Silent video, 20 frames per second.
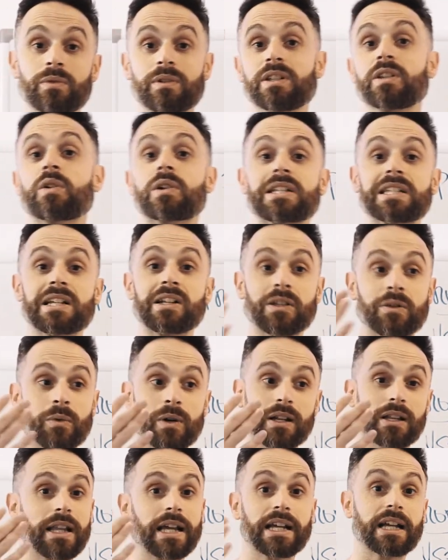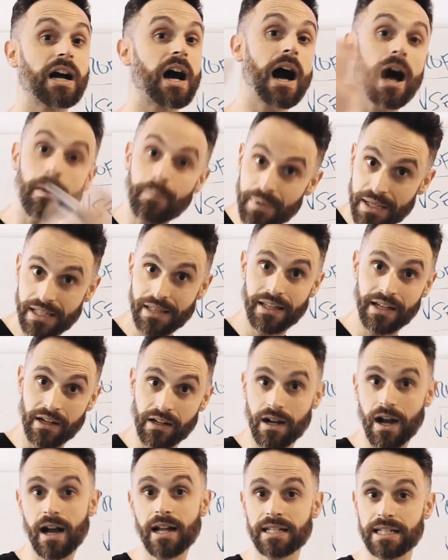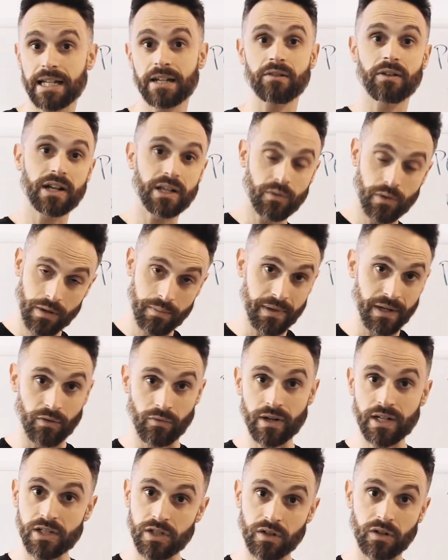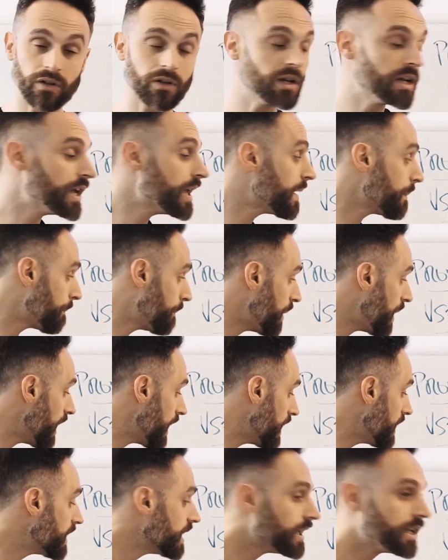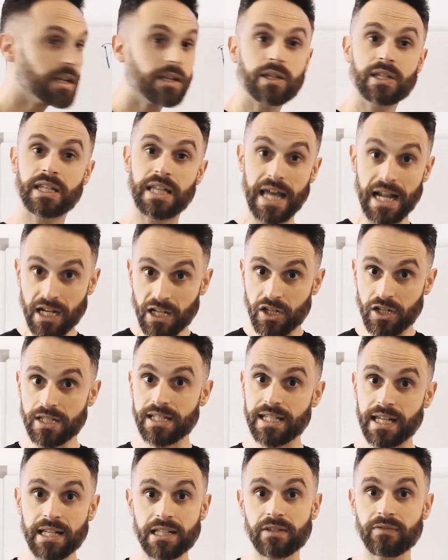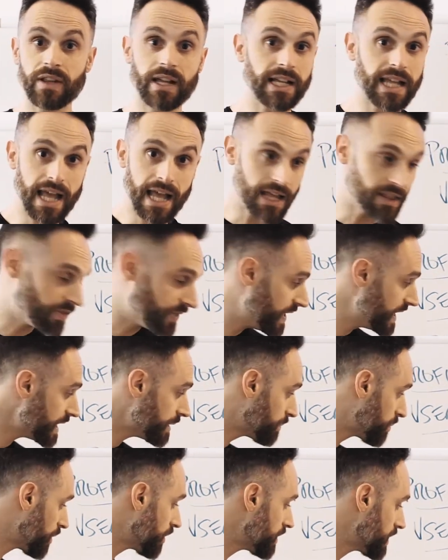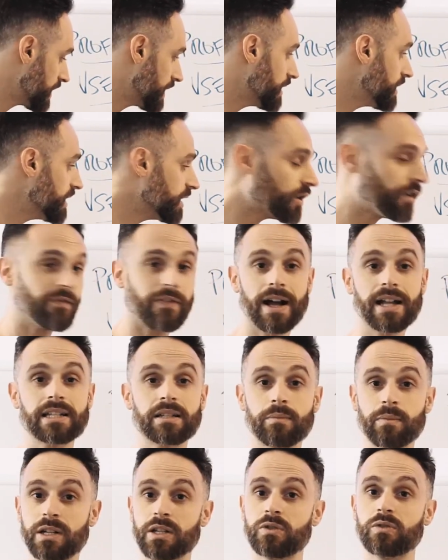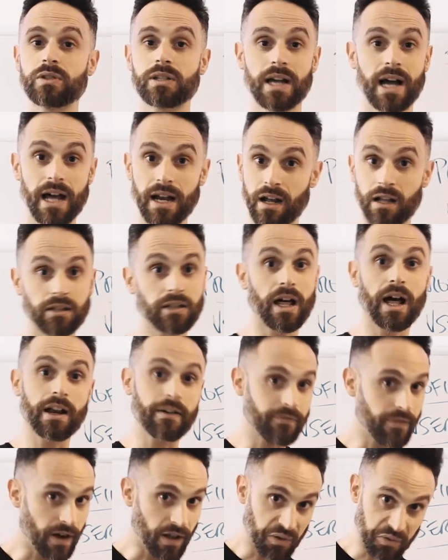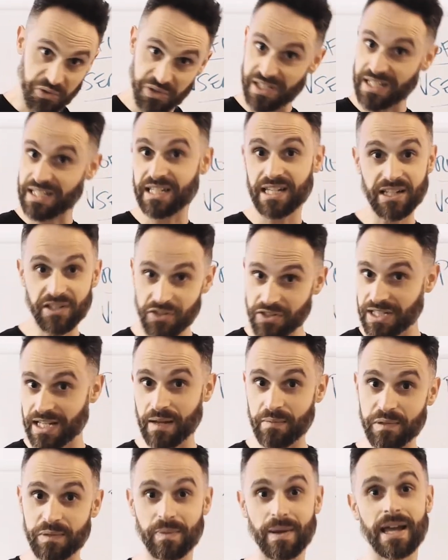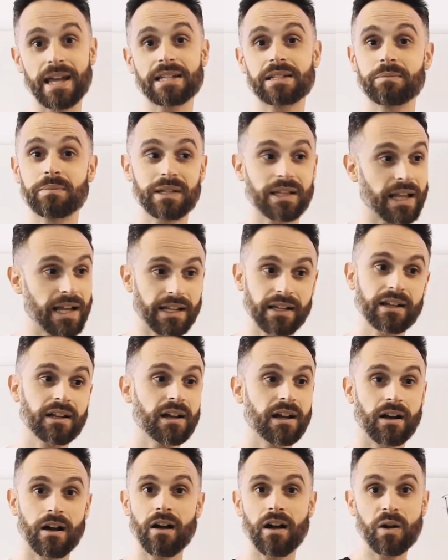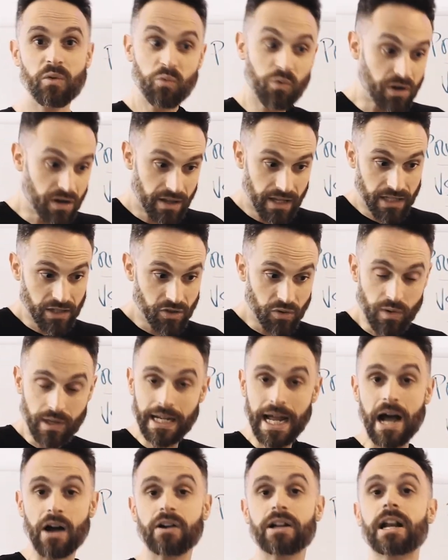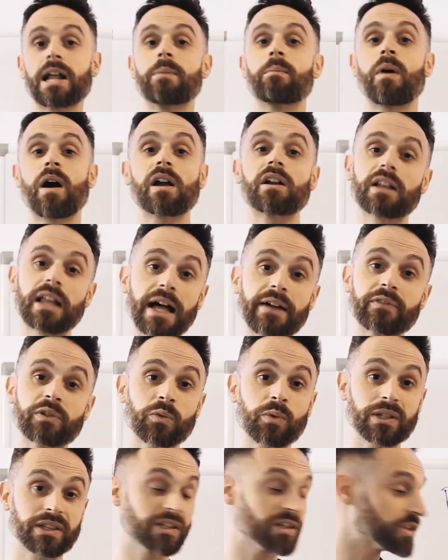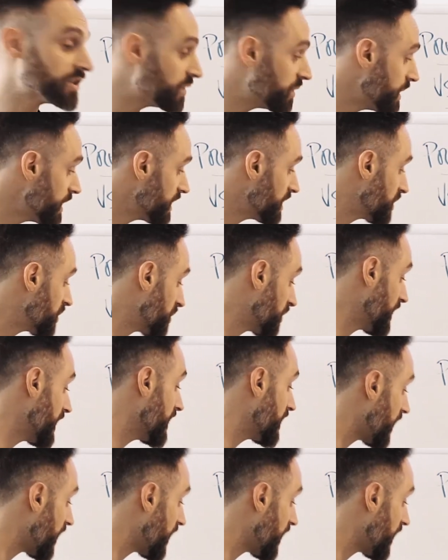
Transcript: don't necessarily want to like copy their content, right? You want to be original, but get a good sense of like, hey, this person, find somebody who's got a lot of followers that's in your same space and be like, all right, what are they doing? How can I model after what they're doing to create